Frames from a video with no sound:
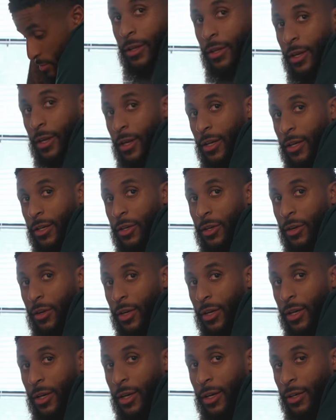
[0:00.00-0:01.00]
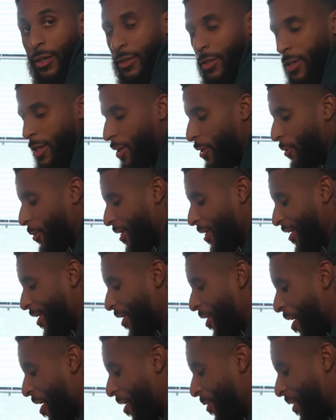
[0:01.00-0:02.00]
Yeah, he going uh he don't want to
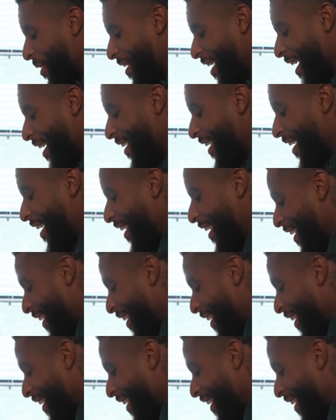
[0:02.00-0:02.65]
go all the way down there.